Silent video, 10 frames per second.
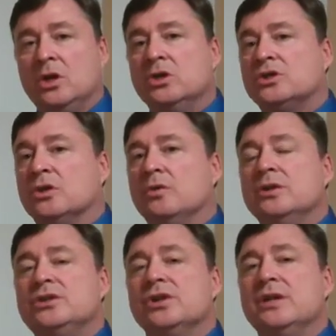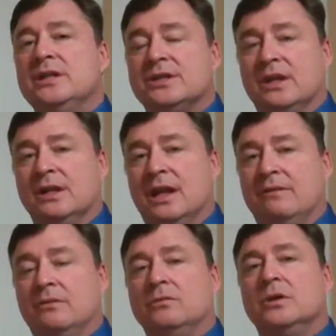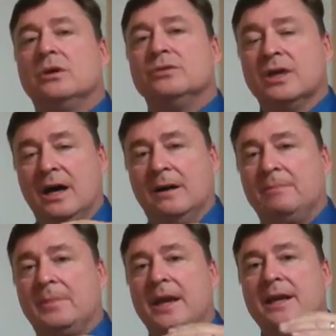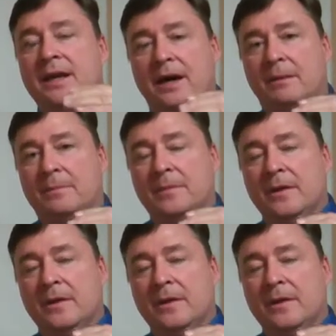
so does your insulin level goes up and up.